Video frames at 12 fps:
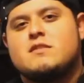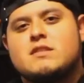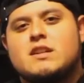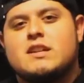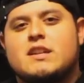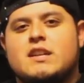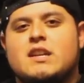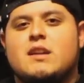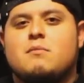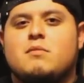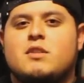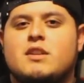still kind of
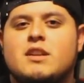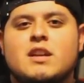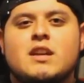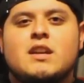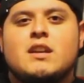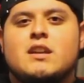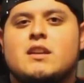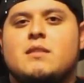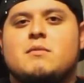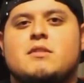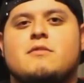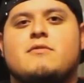am, but
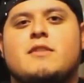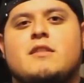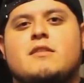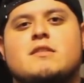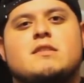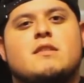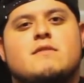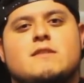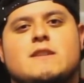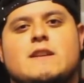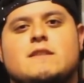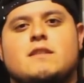I mean the figure itself
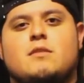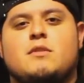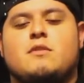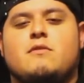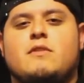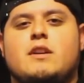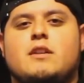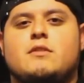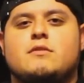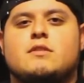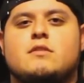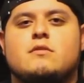just has sentimental
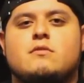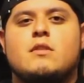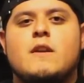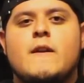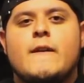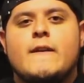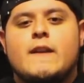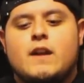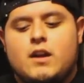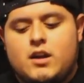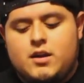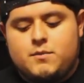value too.
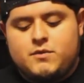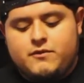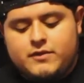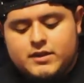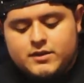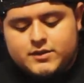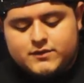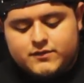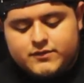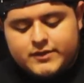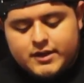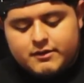Um, the figure is
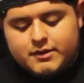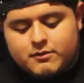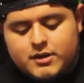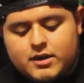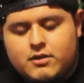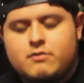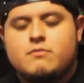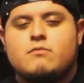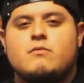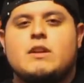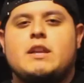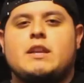very rare.
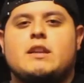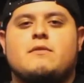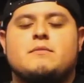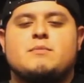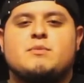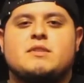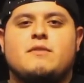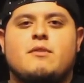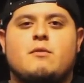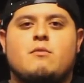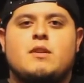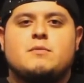I had to get it from a
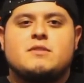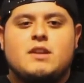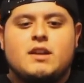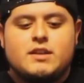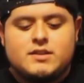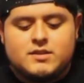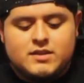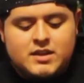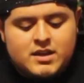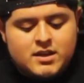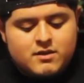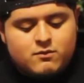specific website, just
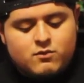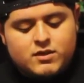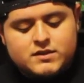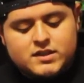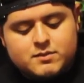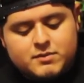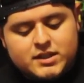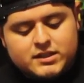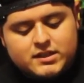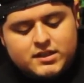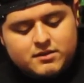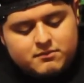wasn't
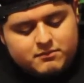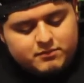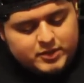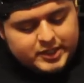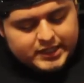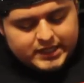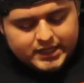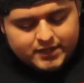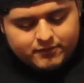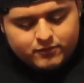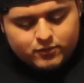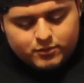expecting it, but he got
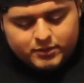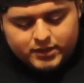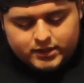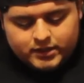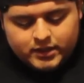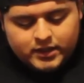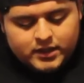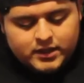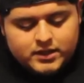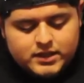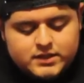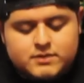it for me, and
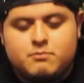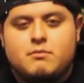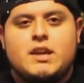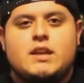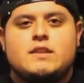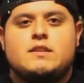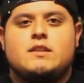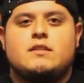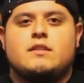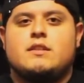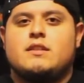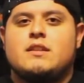it's
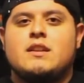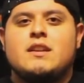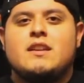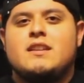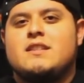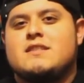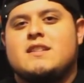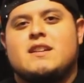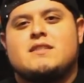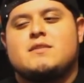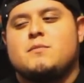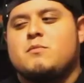amazing. Like he's
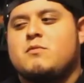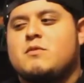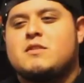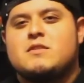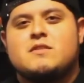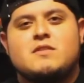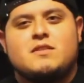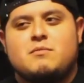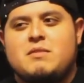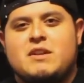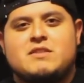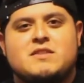got some, some
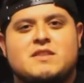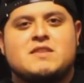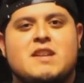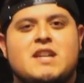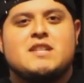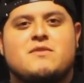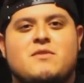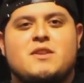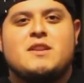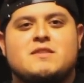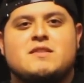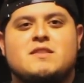about six cash
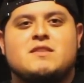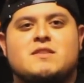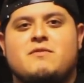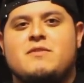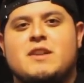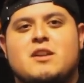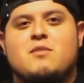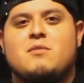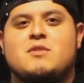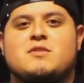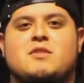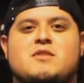phrases. The figure
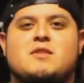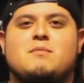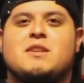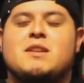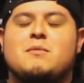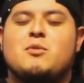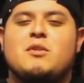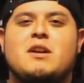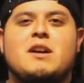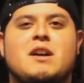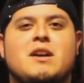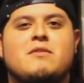was on Jimmy Kimmel
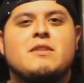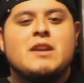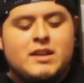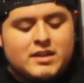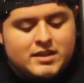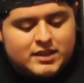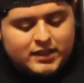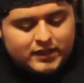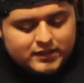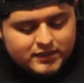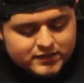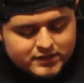Live.
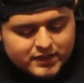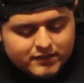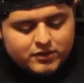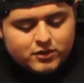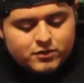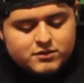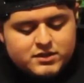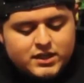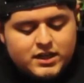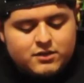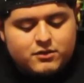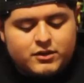He doesn't have the gold
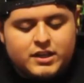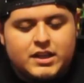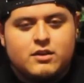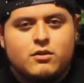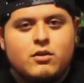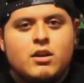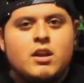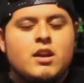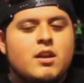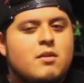chain or the eagle,